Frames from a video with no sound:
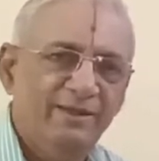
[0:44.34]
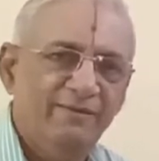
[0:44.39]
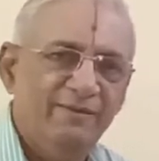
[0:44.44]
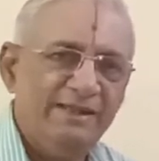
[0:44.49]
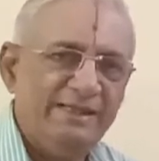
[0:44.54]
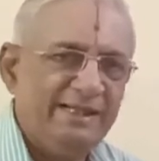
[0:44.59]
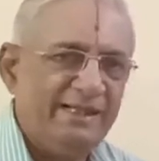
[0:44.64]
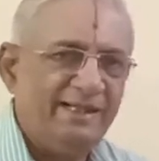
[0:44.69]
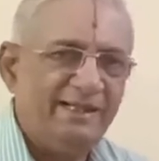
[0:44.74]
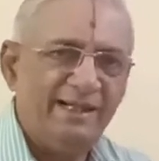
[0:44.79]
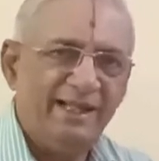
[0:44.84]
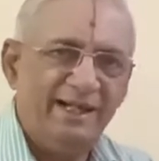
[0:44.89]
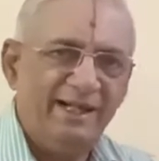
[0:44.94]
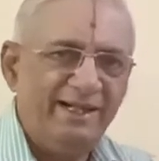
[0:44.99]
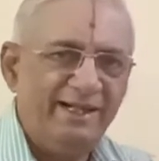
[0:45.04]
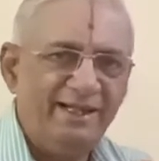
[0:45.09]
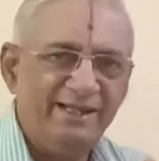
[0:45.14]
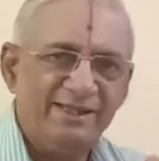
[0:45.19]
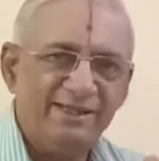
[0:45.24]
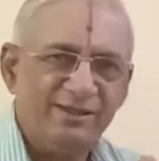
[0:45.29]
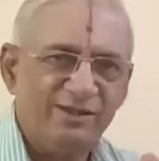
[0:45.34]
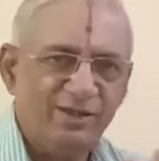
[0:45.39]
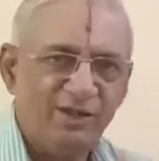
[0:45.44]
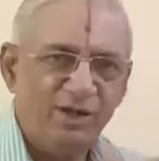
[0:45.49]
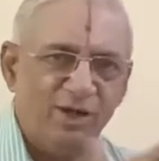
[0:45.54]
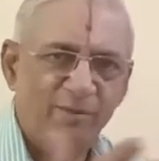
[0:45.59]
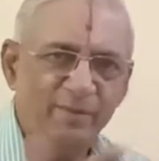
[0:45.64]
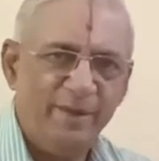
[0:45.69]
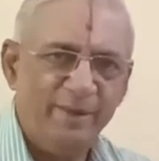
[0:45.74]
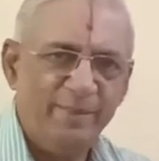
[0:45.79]
is that talent is
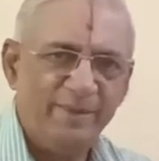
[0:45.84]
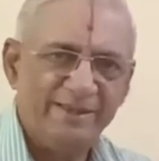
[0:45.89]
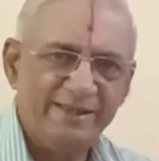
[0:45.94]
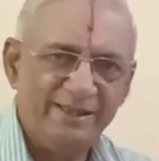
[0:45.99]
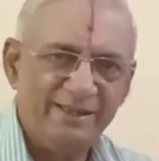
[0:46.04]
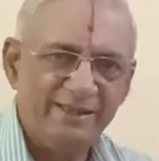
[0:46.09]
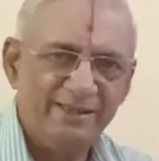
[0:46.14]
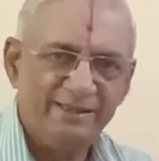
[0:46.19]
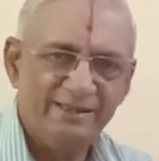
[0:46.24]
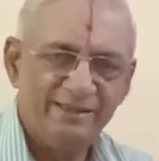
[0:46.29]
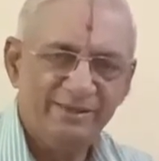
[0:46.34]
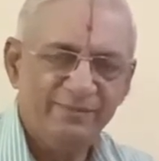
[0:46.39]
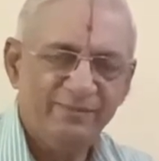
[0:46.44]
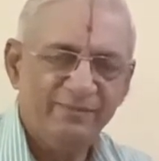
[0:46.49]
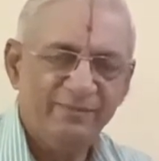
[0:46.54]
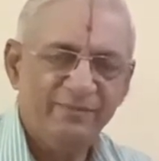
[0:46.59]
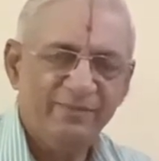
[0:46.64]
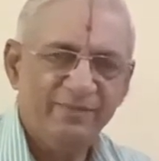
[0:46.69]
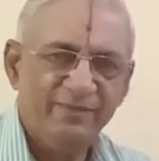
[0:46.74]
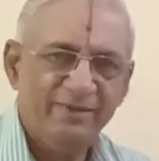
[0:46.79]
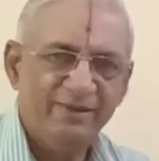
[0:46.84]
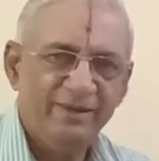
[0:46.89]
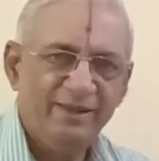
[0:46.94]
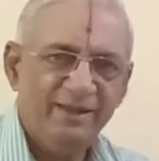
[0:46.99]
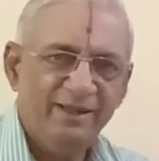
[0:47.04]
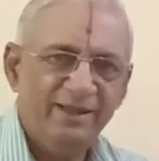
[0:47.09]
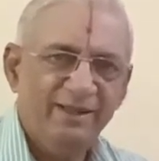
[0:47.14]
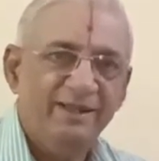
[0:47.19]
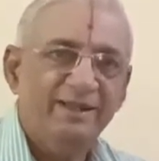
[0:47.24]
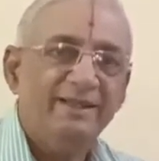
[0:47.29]
omnipresent.
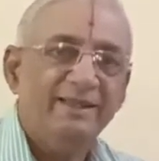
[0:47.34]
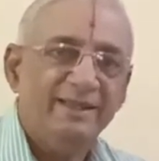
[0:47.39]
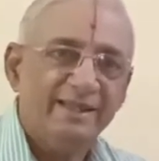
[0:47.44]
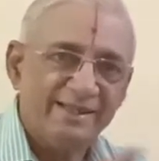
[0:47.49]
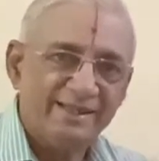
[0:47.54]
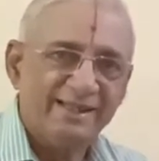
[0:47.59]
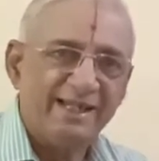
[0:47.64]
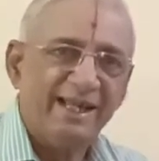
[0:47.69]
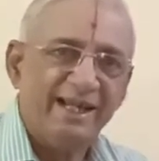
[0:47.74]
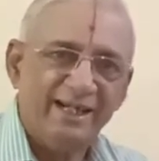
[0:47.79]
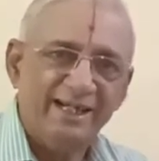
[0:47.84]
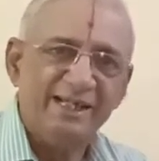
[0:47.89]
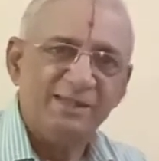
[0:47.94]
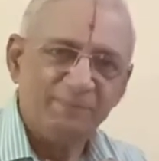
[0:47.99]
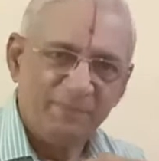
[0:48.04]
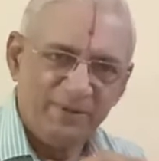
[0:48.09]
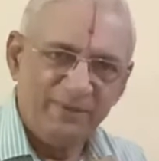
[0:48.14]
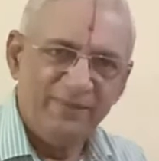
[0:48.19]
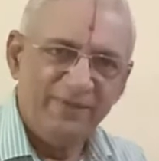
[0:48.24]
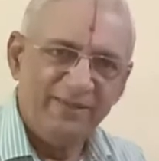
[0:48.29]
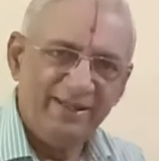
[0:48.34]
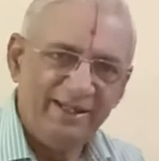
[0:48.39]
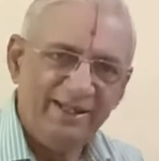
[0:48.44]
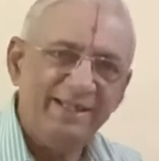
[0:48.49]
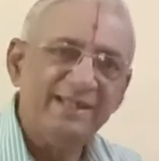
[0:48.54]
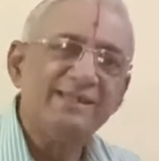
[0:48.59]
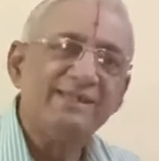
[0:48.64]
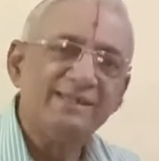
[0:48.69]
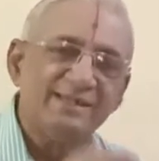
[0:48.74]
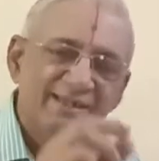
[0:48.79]
This talent
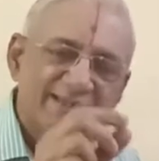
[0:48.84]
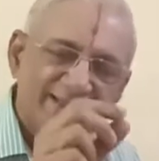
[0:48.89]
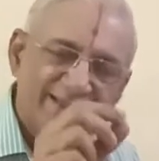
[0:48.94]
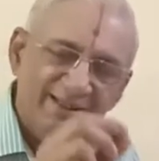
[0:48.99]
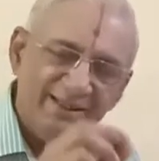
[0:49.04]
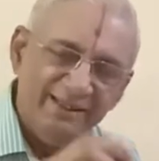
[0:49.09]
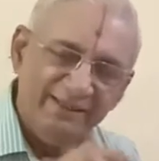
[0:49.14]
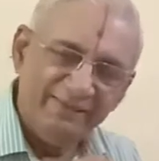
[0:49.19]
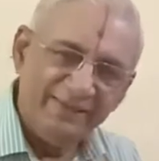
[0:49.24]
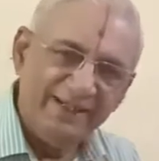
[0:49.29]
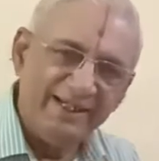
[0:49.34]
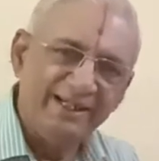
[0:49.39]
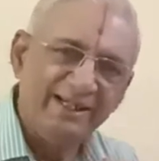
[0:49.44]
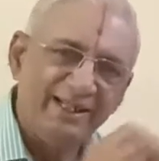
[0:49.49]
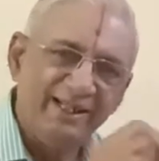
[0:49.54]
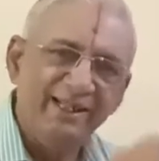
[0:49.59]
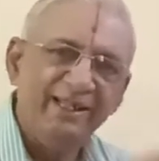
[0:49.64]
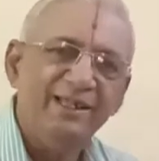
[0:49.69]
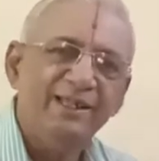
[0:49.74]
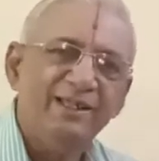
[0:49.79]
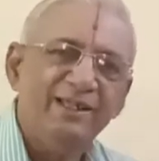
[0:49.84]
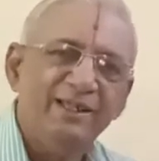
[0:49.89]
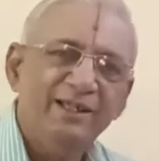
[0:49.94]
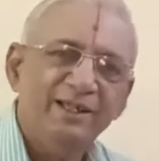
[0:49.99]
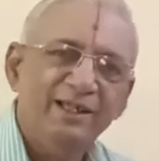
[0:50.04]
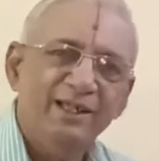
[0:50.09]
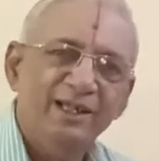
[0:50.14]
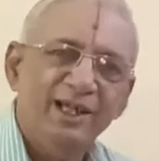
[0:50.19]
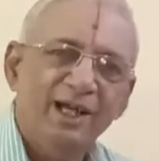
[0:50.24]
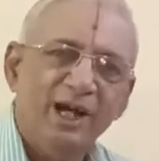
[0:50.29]
specifically is definitely
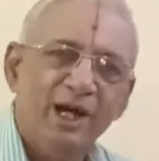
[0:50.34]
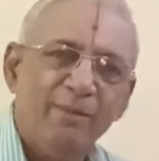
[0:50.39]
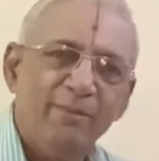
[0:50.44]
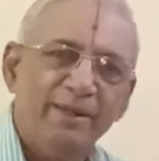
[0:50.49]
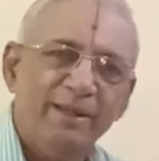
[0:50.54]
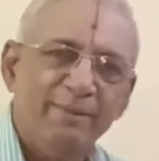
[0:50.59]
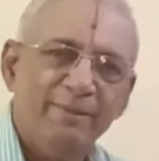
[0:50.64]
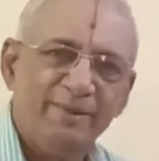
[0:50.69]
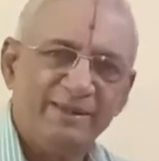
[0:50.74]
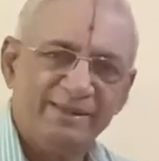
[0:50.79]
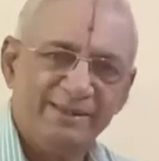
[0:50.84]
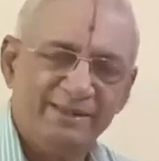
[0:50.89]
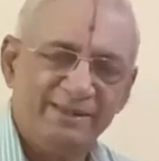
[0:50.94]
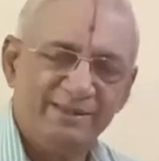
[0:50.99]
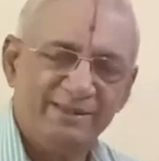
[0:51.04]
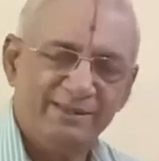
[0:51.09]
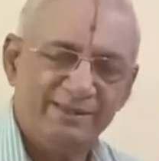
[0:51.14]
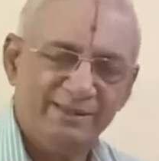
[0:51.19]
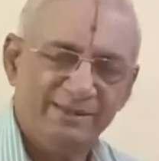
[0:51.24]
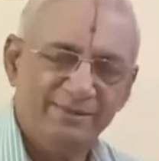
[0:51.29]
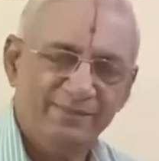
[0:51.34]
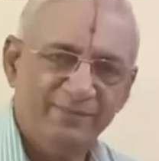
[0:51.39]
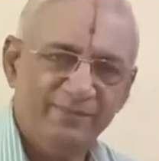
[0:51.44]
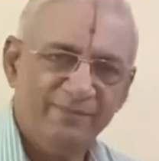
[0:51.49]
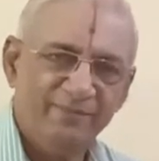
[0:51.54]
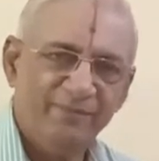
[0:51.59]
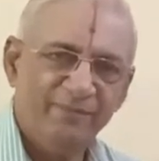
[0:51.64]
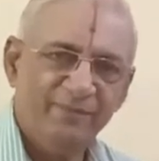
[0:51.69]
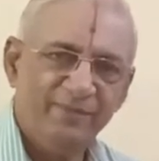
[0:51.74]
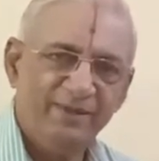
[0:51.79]
omnipresent.
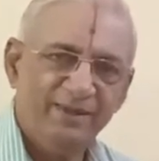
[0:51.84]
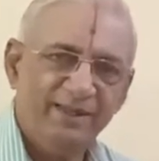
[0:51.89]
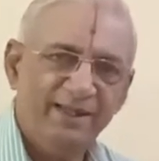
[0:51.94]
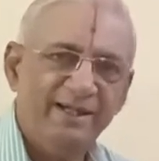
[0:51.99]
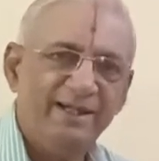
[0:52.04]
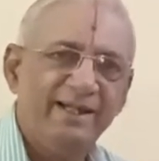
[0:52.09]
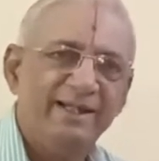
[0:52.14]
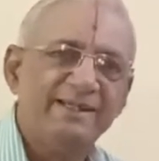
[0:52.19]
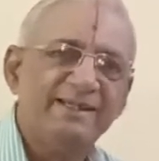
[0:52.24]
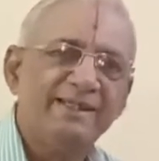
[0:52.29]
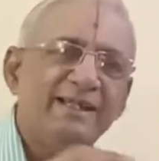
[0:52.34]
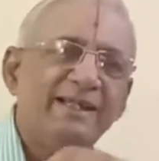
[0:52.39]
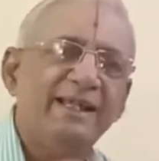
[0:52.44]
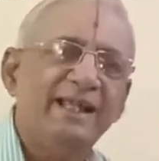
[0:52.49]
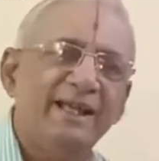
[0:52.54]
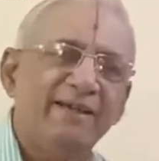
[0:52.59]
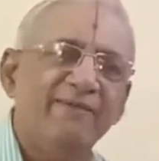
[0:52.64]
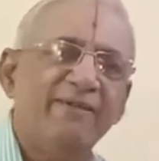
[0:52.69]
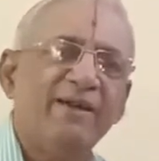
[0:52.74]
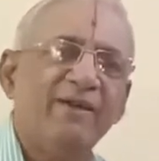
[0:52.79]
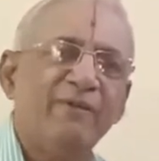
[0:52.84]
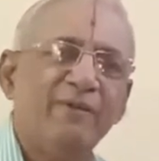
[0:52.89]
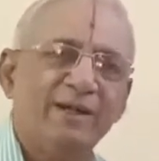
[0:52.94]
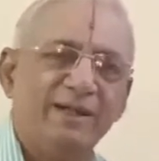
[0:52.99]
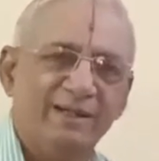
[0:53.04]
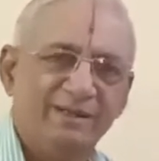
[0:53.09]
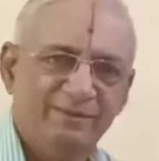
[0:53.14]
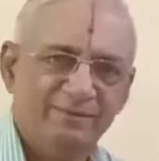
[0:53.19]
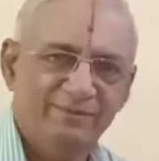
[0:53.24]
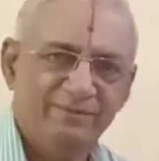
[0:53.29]
It is in
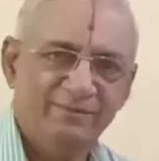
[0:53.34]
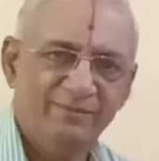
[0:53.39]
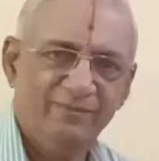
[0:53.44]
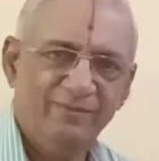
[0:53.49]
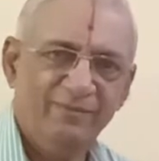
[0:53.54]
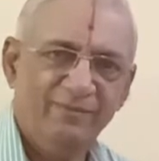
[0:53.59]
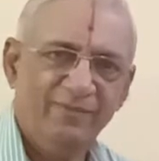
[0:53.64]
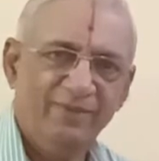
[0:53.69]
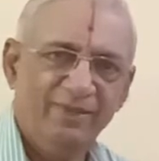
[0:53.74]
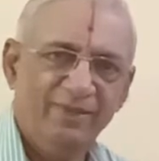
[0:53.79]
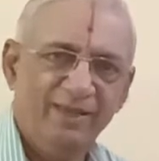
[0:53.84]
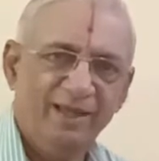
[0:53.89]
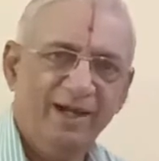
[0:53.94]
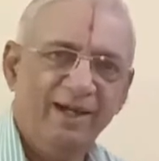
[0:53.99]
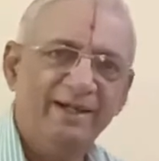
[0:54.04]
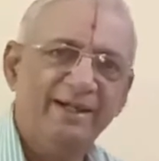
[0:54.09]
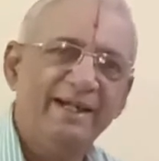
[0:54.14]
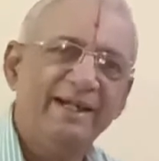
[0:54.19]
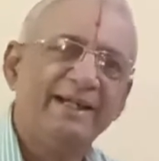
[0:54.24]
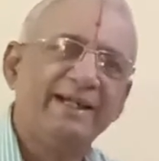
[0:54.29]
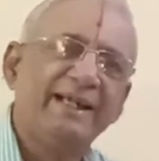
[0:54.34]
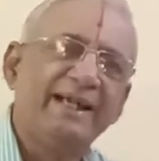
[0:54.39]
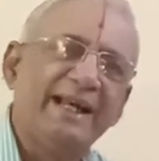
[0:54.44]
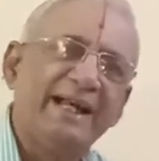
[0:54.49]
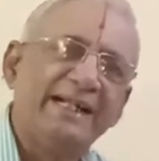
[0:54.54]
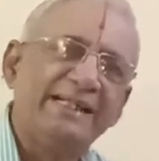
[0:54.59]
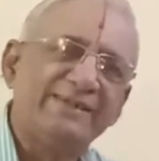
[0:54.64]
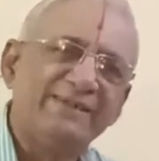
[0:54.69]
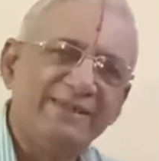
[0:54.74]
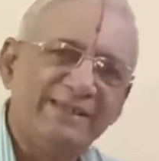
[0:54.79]
everyone and it
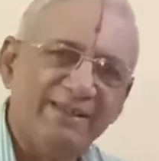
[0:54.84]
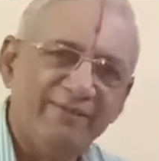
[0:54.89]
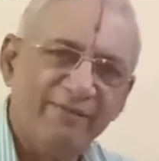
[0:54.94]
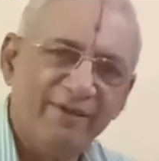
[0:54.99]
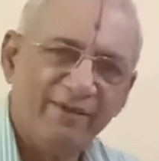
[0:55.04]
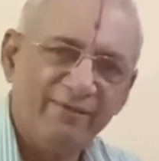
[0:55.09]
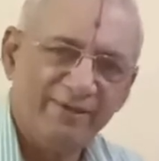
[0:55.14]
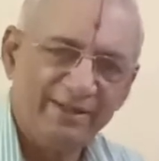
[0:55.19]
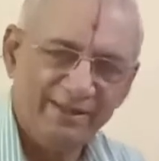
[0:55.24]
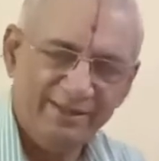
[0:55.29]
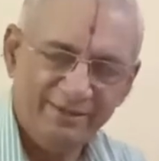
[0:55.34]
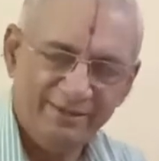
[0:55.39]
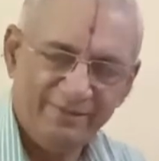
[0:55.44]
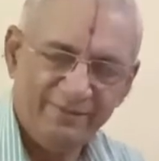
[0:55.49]
connects with everyone.